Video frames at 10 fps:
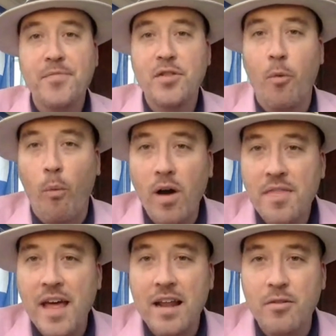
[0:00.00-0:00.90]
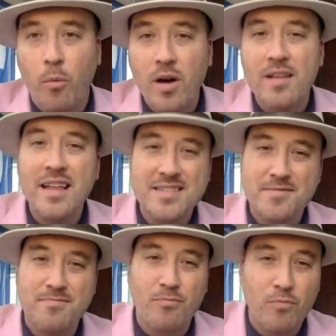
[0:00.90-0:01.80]
The one
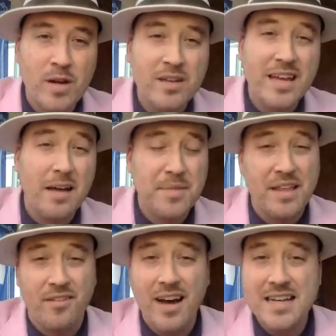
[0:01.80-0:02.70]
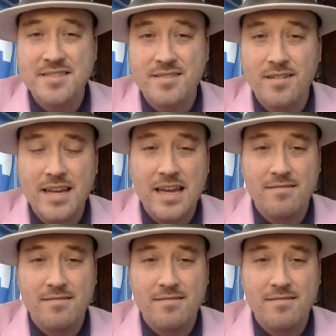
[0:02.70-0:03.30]
that's really helped out the last